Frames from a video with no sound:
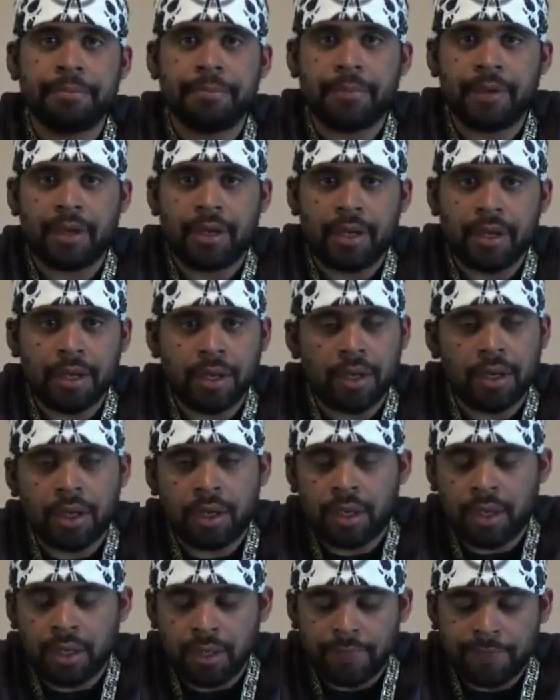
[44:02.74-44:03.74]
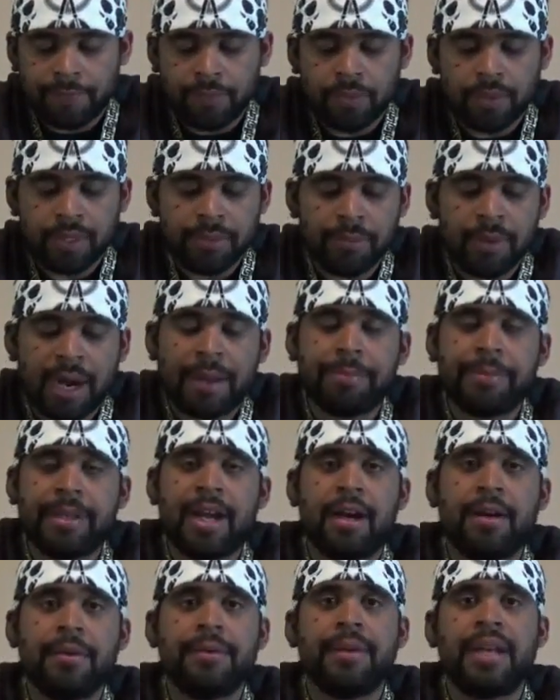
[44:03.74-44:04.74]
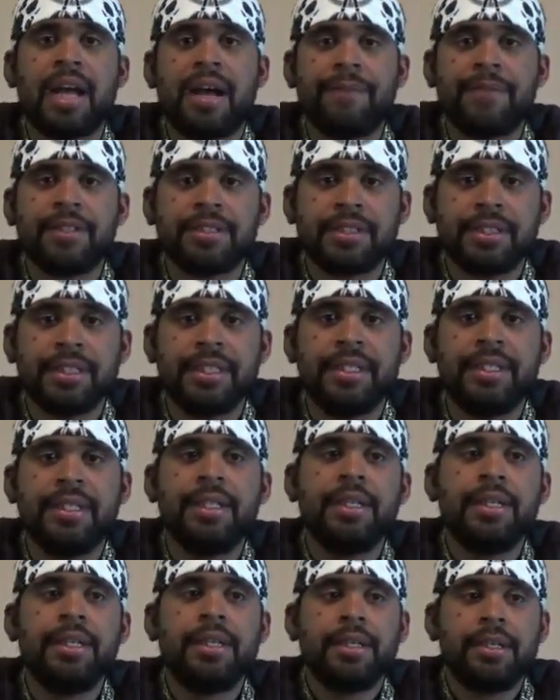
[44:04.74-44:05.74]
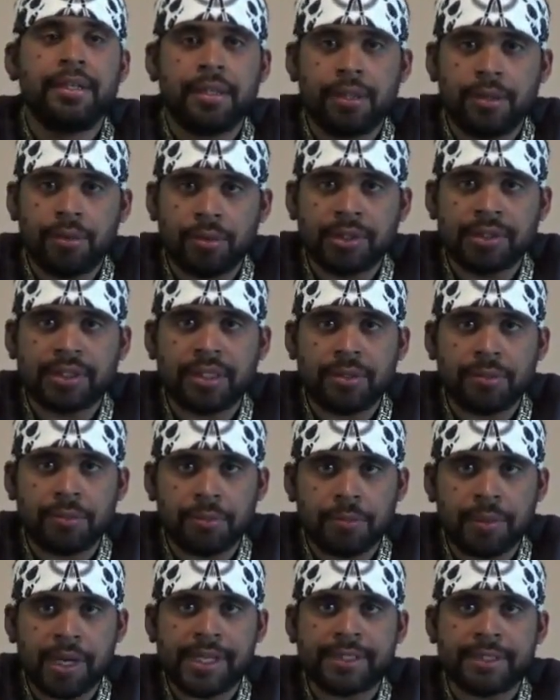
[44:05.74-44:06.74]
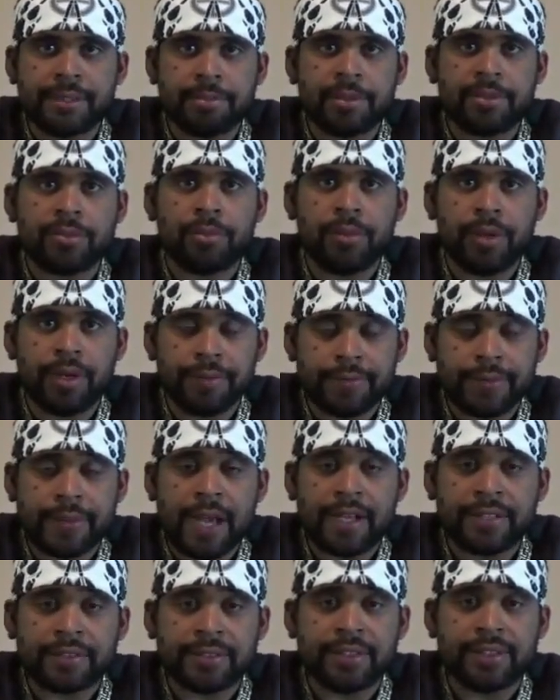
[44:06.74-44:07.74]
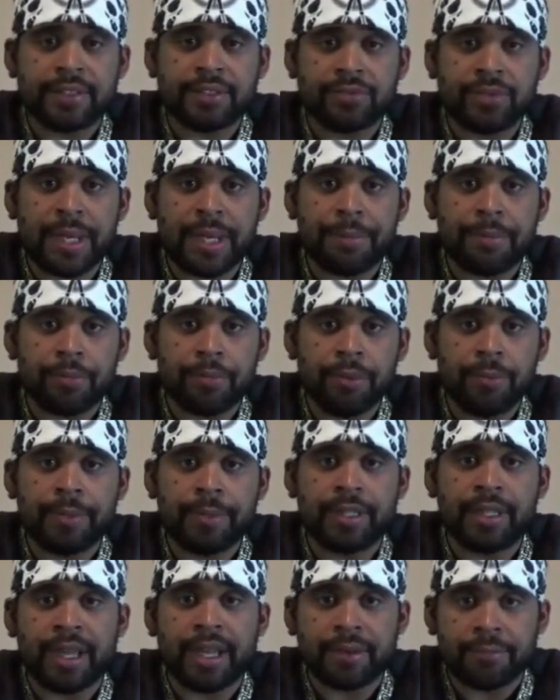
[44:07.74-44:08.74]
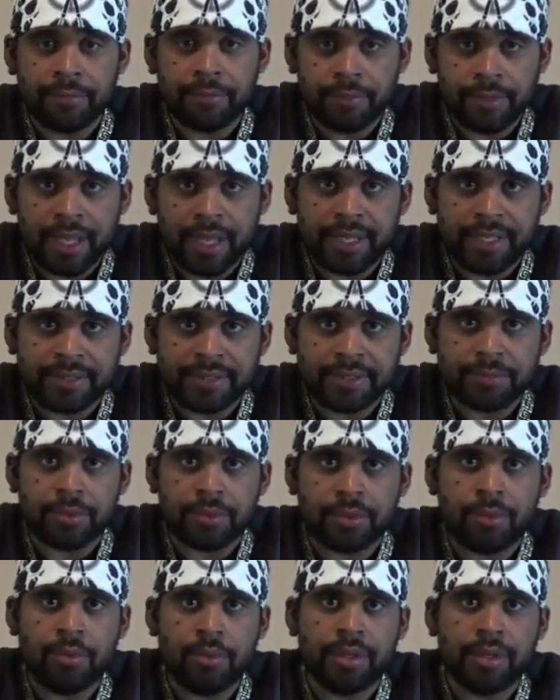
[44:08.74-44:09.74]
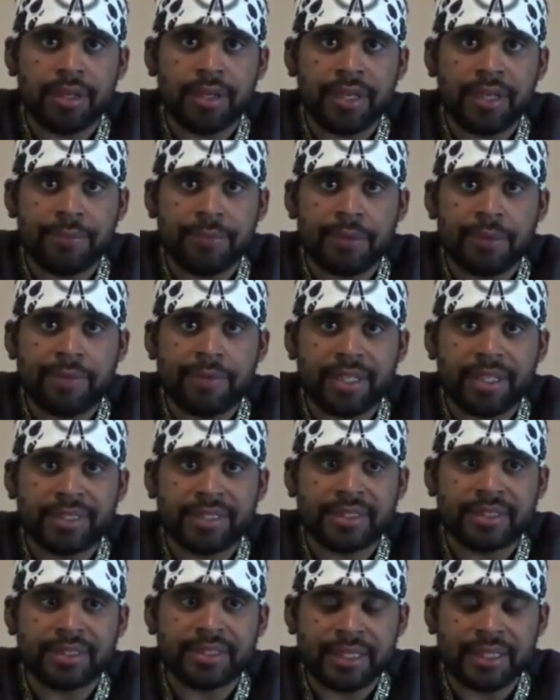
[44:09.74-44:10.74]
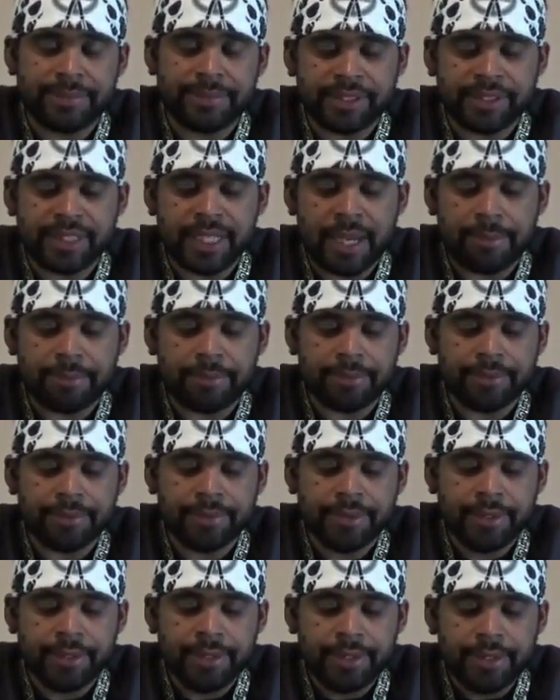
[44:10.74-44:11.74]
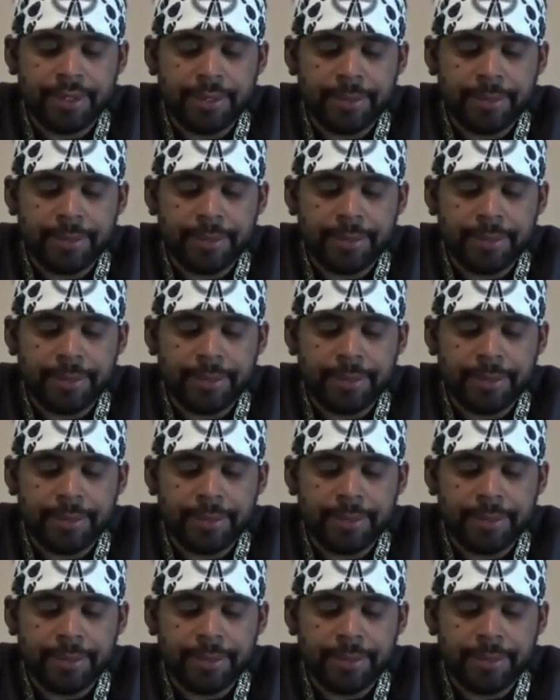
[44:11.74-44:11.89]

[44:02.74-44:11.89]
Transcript: be fully wiped out. And obviously, the Lord is going to raise up 12,000 of the tribe of Reuben, like it's recorded in Revelation 7th chapter.